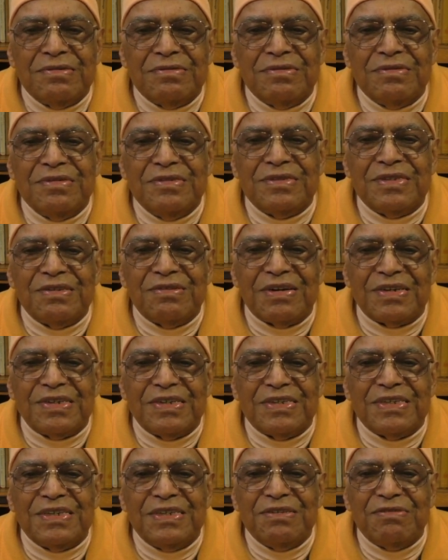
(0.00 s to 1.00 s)
What
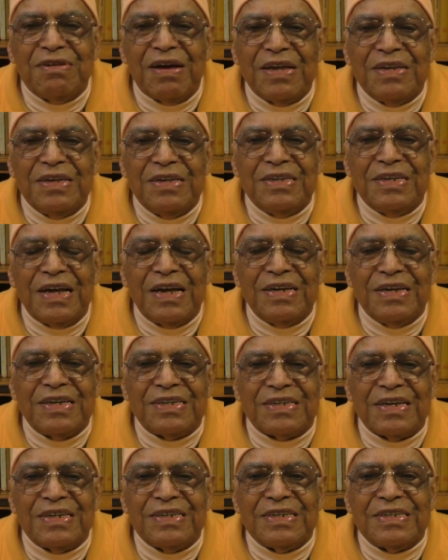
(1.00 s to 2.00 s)
is a divine
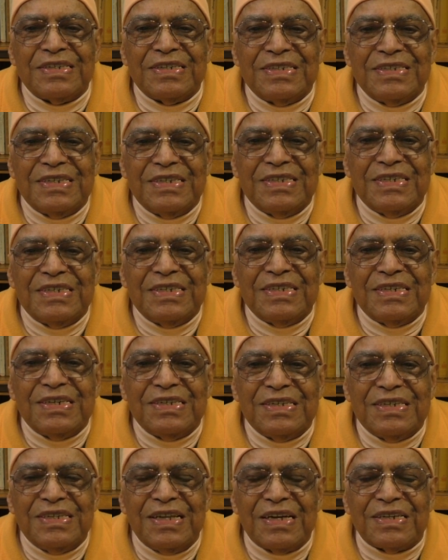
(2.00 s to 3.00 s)
incarnation?
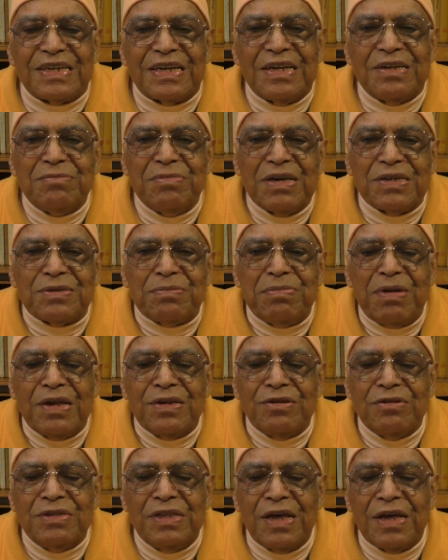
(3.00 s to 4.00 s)
That can be
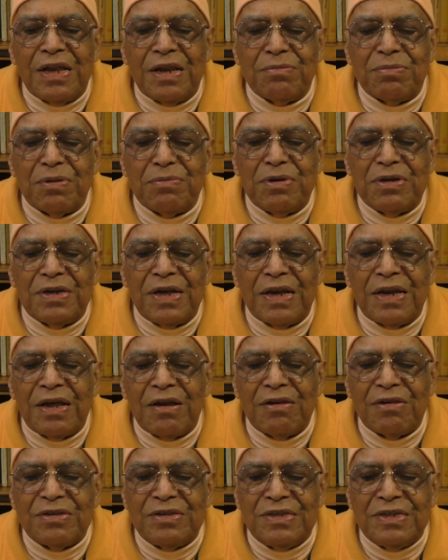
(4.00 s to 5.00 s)
explained with the help of an
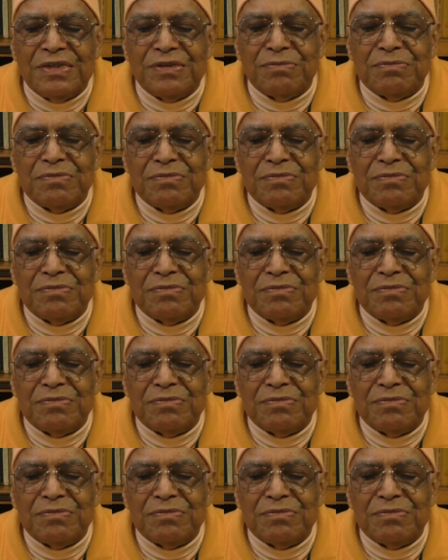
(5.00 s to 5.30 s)
analogy.